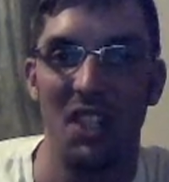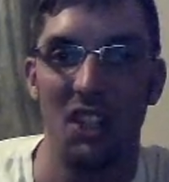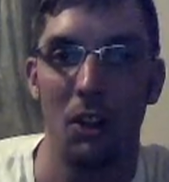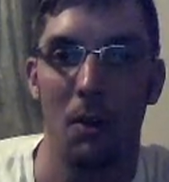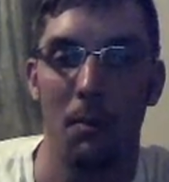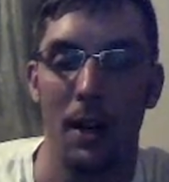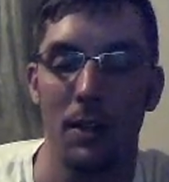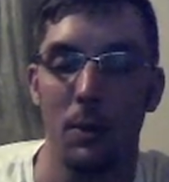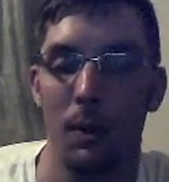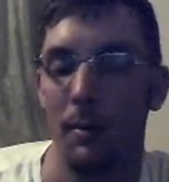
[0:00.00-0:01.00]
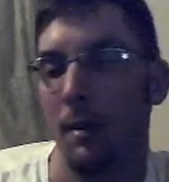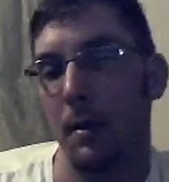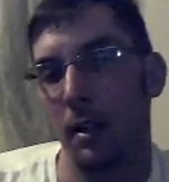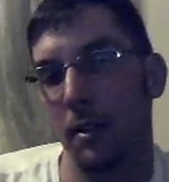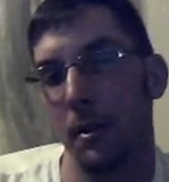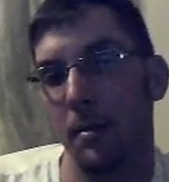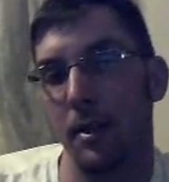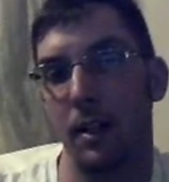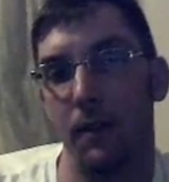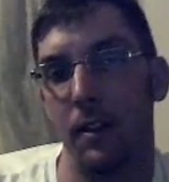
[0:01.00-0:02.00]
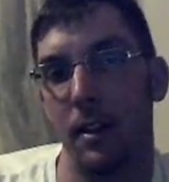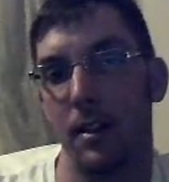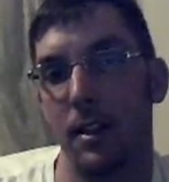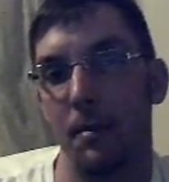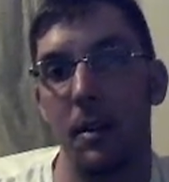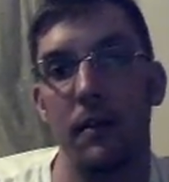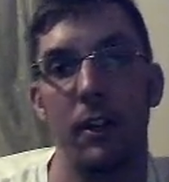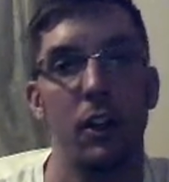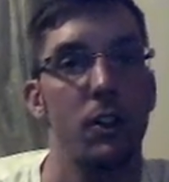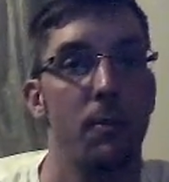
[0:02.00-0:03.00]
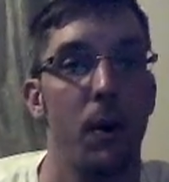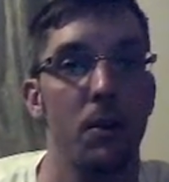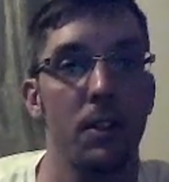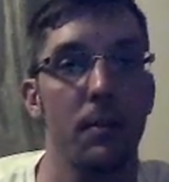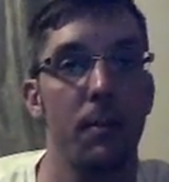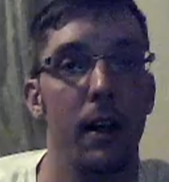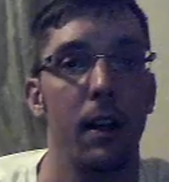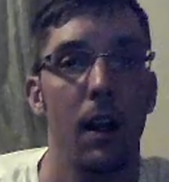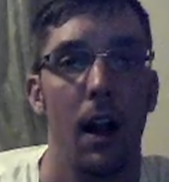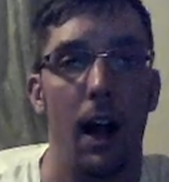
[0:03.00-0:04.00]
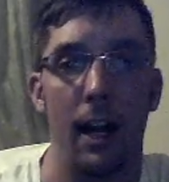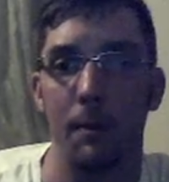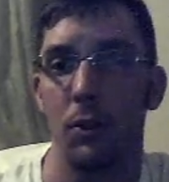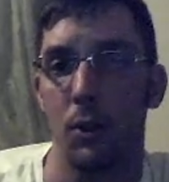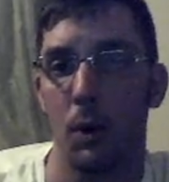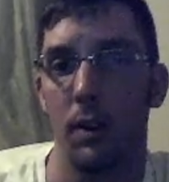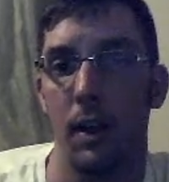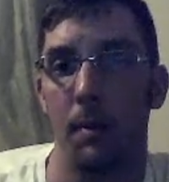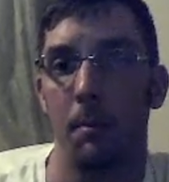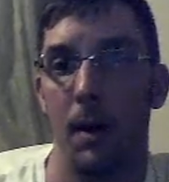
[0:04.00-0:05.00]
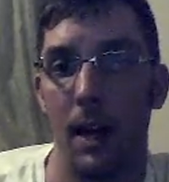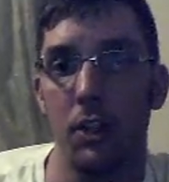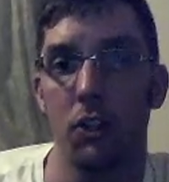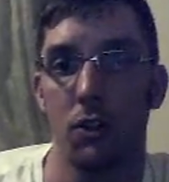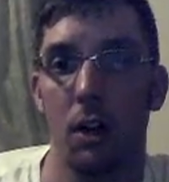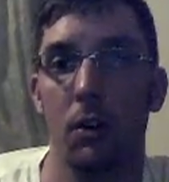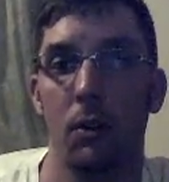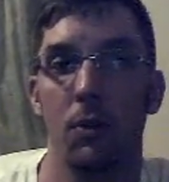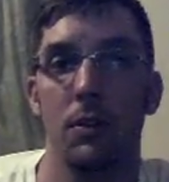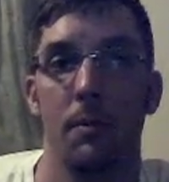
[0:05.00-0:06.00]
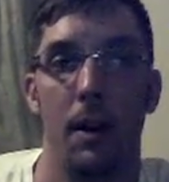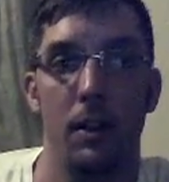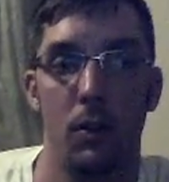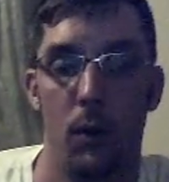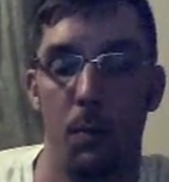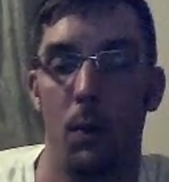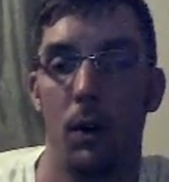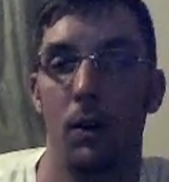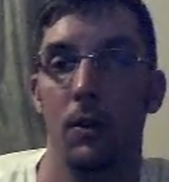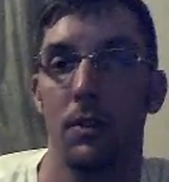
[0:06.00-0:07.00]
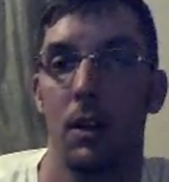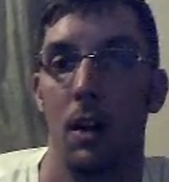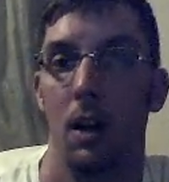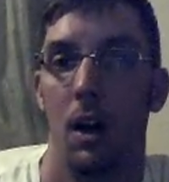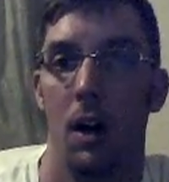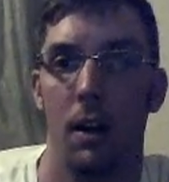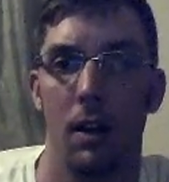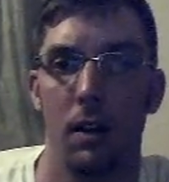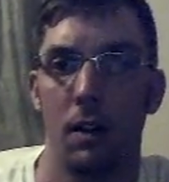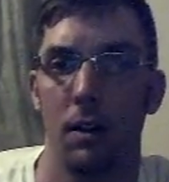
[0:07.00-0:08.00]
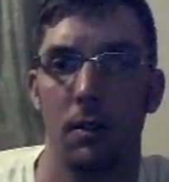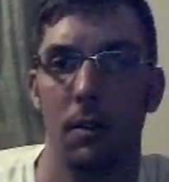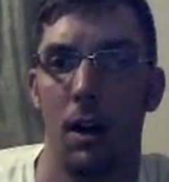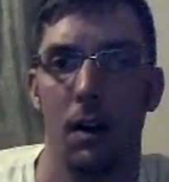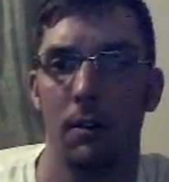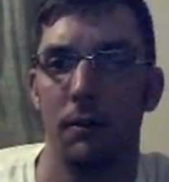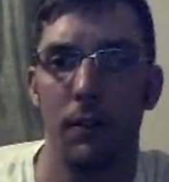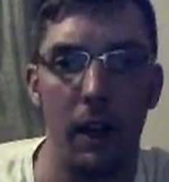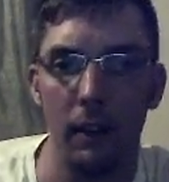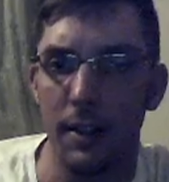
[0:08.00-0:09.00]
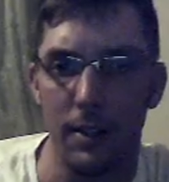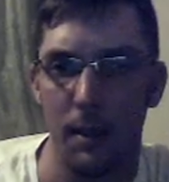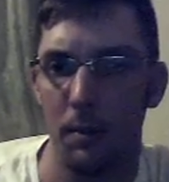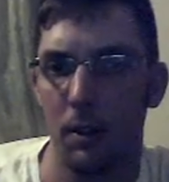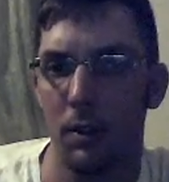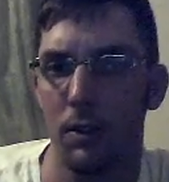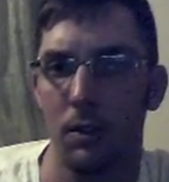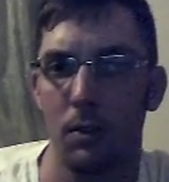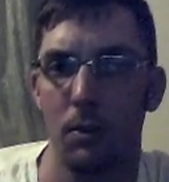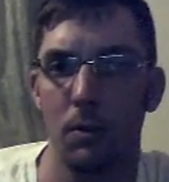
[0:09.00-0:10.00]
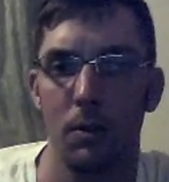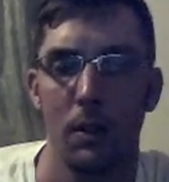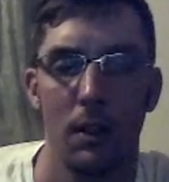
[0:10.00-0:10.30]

my story may be a little bit different than some of the videos posted, but I am sure that my struggles and my turmoils are very similar to